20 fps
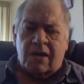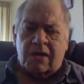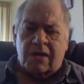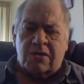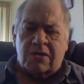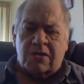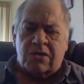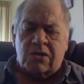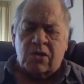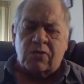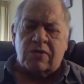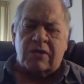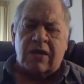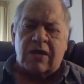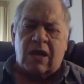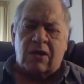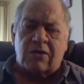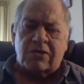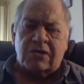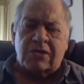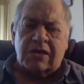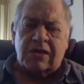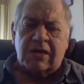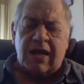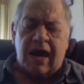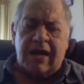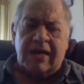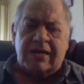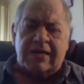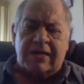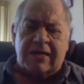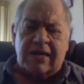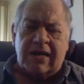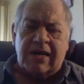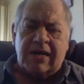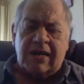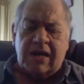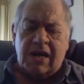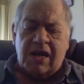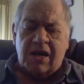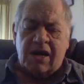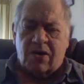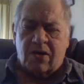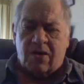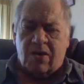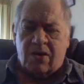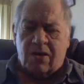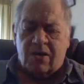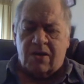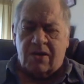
2018 year